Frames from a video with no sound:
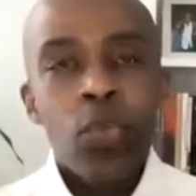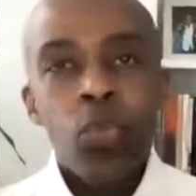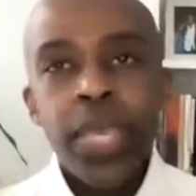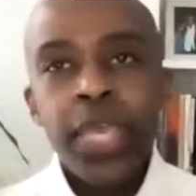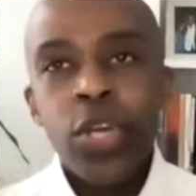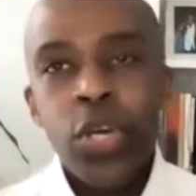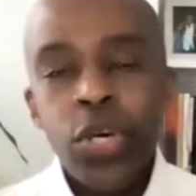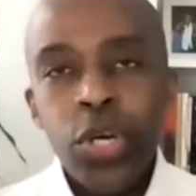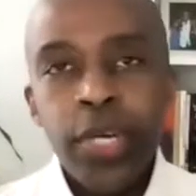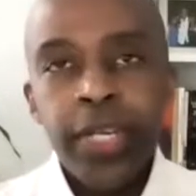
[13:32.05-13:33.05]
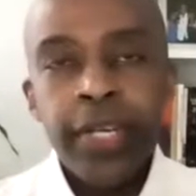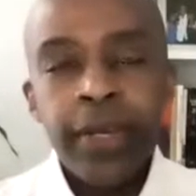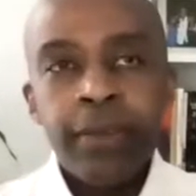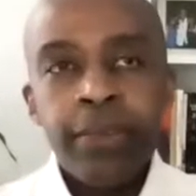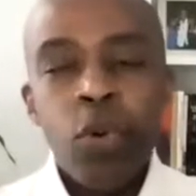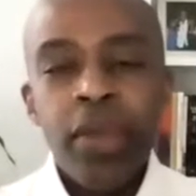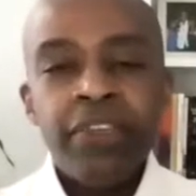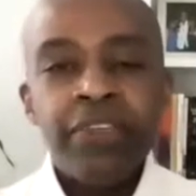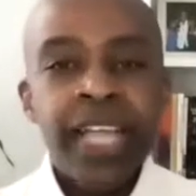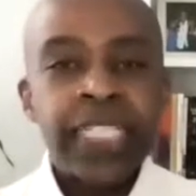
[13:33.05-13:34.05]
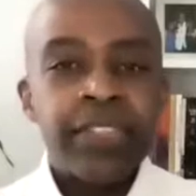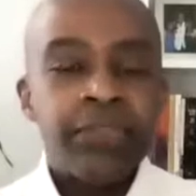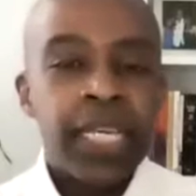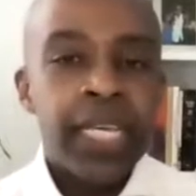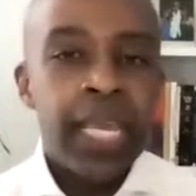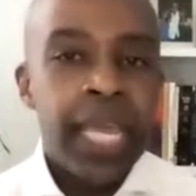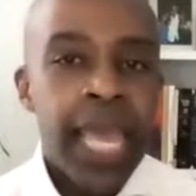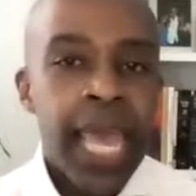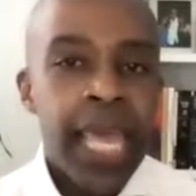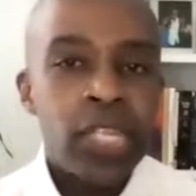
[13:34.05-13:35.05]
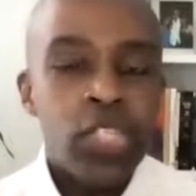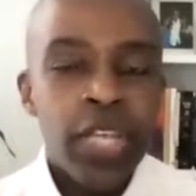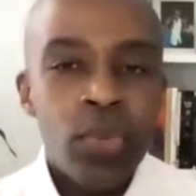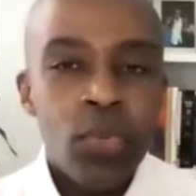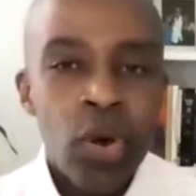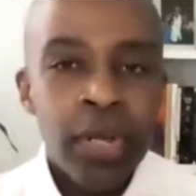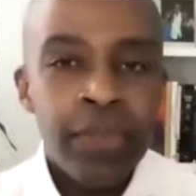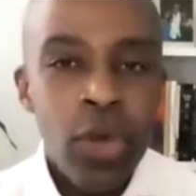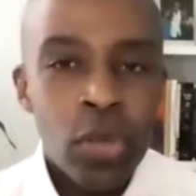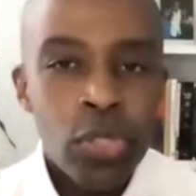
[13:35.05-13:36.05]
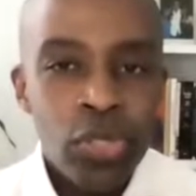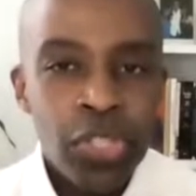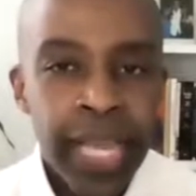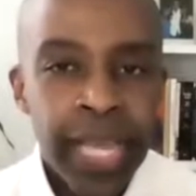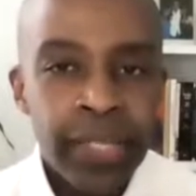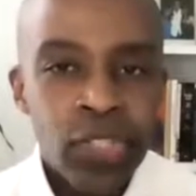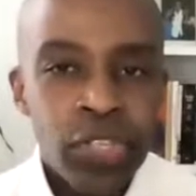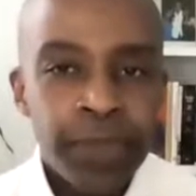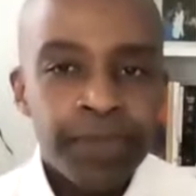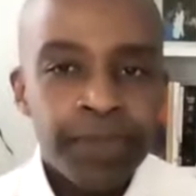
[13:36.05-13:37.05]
we could more effectively engage in the work of culture change.